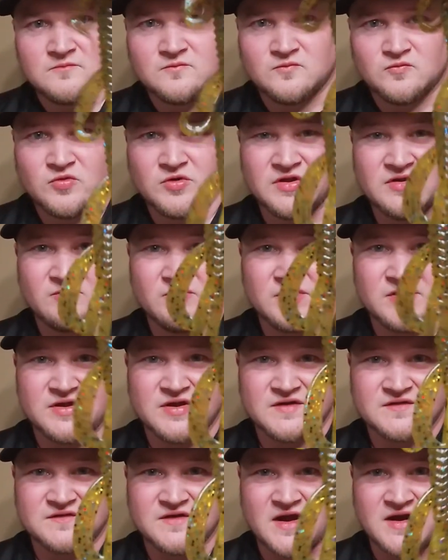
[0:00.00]
Really, really
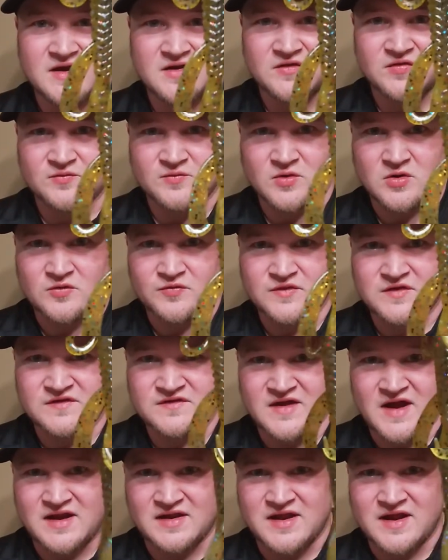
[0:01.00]
excited to throw these.
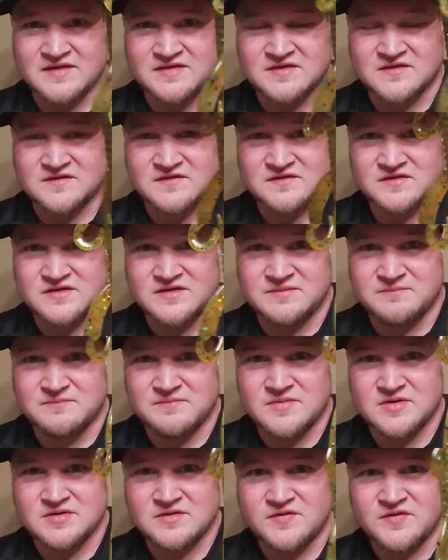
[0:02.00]
I like the
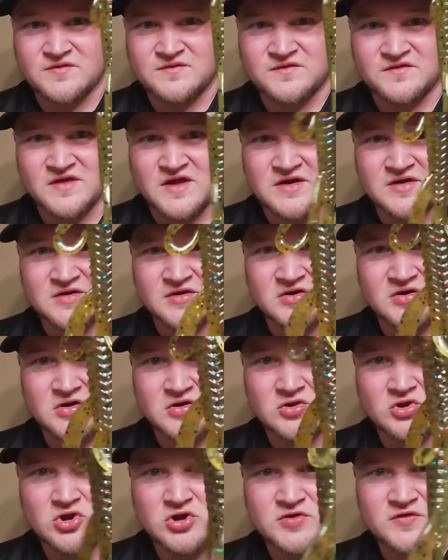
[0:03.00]
slim, slender
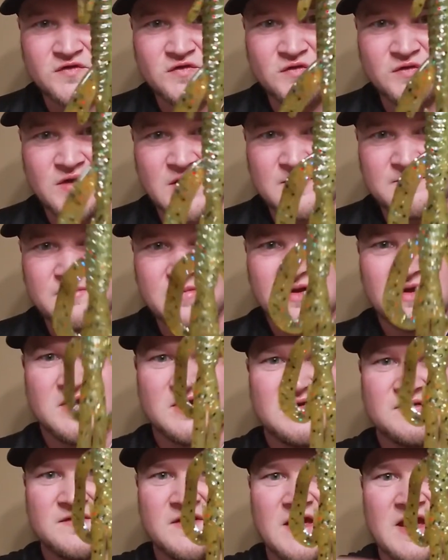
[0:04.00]
look to them.
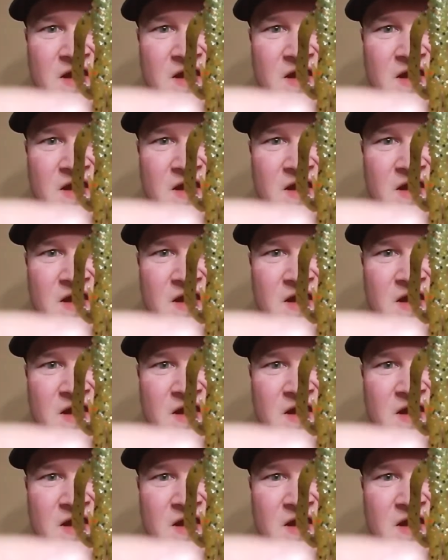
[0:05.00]
They